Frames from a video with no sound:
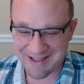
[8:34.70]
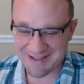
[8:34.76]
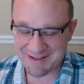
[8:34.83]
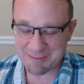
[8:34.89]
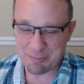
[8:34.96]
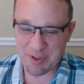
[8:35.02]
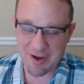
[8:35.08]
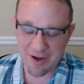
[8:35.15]

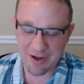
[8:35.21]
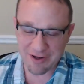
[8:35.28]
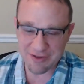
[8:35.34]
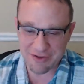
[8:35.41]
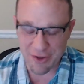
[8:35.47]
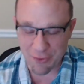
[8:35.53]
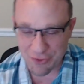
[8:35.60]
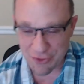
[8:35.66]

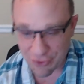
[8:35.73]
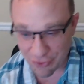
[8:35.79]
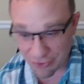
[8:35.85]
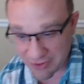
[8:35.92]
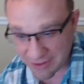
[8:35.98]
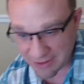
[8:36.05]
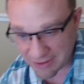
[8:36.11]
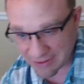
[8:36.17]
beyond
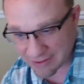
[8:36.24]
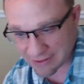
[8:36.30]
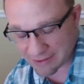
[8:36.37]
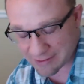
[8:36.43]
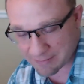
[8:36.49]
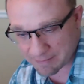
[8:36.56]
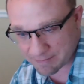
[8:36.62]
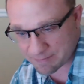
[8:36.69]
local,
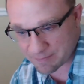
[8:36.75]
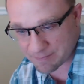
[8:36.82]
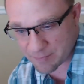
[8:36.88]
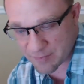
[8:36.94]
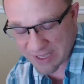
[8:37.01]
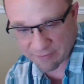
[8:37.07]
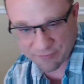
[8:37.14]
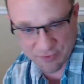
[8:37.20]

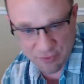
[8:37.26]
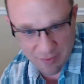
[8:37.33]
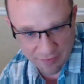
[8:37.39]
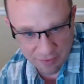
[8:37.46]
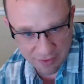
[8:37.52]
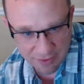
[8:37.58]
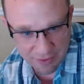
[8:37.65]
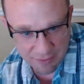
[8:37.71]
we had a few
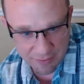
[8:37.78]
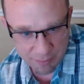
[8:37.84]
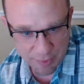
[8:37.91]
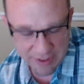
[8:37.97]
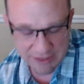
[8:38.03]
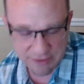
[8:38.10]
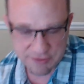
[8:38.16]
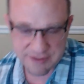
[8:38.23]
other
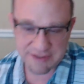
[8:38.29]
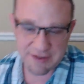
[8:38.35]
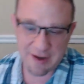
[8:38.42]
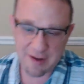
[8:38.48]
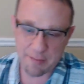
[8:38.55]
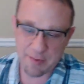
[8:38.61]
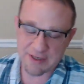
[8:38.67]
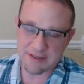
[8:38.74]
pretty interesting
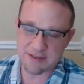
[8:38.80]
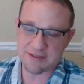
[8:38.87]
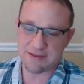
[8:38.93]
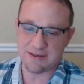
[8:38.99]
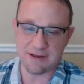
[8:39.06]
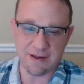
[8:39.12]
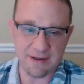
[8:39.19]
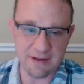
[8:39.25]
topics.
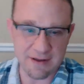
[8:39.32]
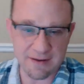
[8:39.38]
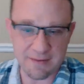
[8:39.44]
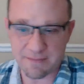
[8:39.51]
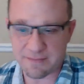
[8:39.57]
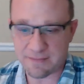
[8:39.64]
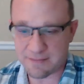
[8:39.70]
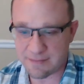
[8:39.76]

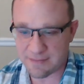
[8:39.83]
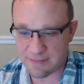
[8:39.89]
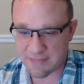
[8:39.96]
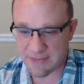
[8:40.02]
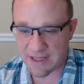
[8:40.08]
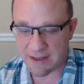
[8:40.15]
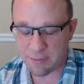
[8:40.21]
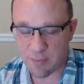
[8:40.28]
And
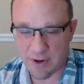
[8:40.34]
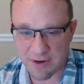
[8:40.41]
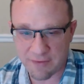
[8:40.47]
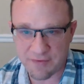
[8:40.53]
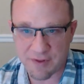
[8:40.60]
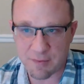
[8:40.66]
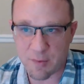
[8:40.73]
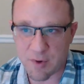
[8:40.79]
one
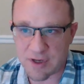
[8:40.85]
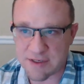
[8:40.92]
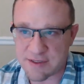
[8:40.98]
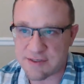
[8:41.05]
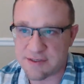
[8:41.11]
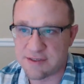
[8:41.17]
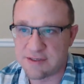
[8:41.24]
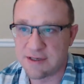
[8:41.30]
of them
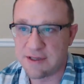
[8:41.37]
was